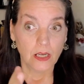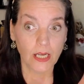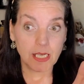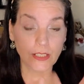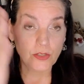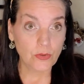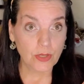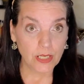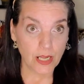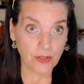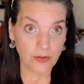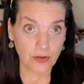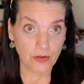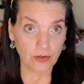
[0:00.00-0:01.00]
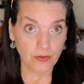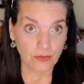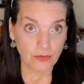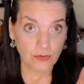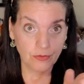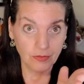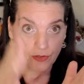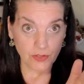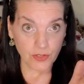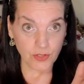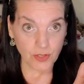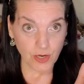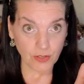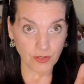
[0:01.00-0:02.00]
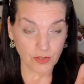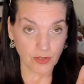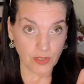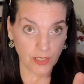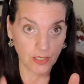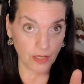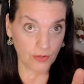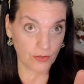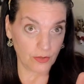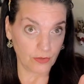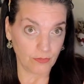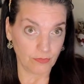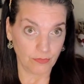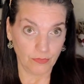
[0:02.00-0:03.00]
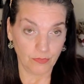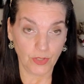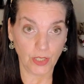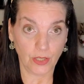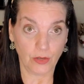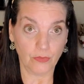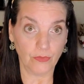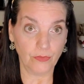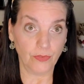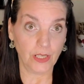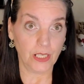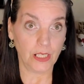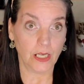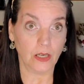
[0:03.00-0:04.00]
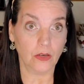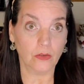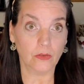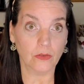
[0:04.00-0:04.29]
into another, starts another, you know, video.